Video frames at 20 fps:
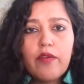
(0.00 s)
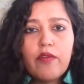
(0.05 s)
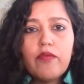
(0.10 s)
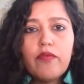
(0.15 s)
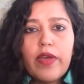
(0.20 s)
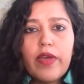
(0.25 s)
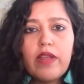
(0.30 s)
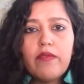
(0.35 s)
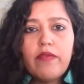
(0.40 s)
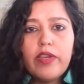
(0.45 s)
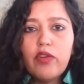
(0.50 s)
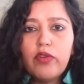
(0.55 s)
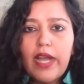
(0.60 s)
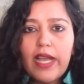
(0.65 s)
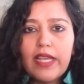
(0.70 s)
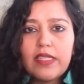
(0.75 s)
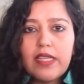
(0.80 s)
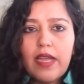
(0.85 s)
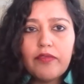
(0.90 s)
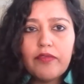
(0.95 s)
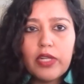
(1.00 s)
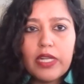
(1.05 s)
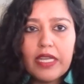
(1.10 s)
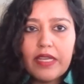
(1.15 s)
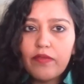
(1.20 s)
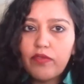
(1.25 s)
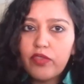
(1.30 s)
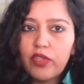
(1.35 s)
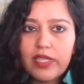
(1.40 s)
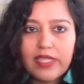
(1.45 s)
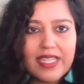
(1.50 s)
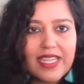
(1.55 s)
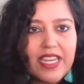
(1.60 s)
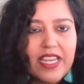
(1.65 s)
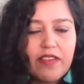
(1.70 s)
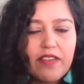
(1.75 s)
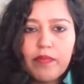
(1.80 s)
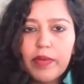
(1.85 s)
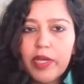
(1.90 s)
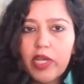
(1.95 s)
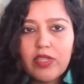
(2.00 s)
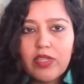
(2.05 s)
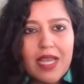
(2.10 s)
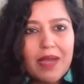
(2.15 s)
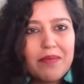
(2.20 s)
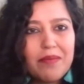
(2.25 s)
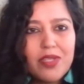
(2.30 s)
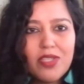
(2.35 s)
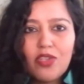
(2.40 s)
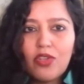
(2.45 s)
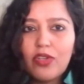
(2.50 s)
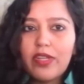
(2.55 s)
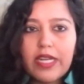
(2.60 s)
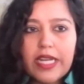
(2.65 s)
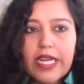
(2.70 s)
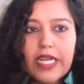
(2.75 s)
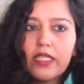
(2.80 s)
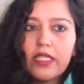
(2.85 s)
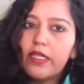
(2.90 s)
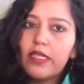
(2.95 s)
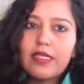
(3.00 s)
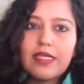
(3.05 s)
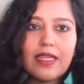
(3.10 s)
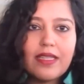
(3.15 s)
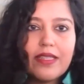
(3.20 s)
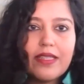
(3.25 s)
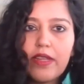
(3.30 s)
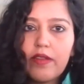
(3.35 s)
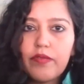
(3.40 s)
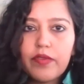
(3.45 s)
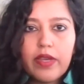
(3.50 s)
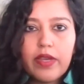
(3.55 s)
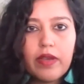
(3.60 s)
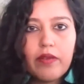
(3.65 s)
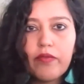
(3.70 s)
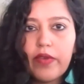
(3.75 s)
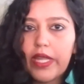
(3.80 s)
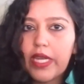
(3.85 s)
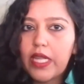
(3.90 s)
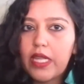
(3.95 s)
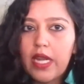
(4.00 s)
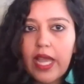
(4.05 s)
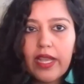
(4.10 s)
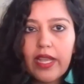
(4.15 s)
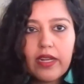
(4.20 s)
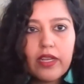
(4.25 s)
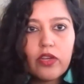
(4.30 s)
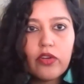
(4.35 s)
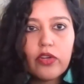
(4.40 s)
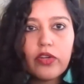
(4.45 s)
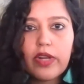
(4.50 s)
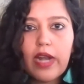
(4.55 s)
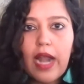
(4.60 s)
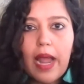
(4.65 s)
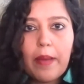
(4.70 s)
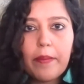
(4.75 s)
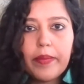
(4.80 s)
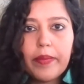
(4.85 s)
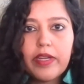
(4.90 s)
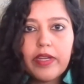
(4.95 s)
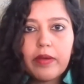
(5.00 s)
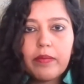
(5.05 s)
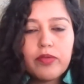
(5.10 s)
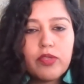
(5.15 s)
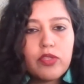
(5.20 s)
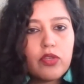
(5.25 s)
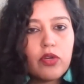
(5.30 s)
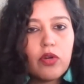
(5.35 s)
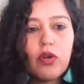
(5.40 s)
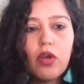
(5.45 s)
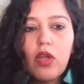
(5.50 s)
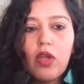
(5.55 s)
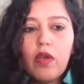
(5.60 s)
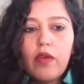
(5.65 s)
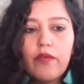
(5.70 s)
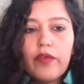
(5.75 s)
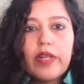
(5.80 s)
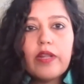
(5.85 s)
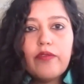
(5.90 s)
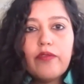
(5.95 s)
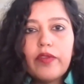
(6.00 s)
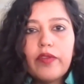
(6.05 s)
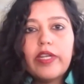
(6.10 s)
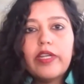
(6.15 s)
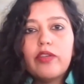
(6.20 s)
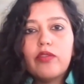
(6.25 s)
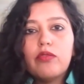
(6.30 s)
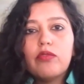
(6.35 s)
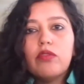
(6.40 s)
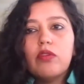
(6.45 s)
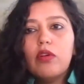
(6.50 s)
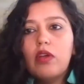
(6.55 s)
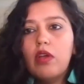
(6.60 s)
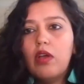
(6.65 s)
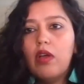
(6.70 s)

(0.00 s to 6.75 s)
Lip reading: Whenever you guys have to leave, just leave, because I'm just going to read this and then we are very likely going to wrap it up. So feel free to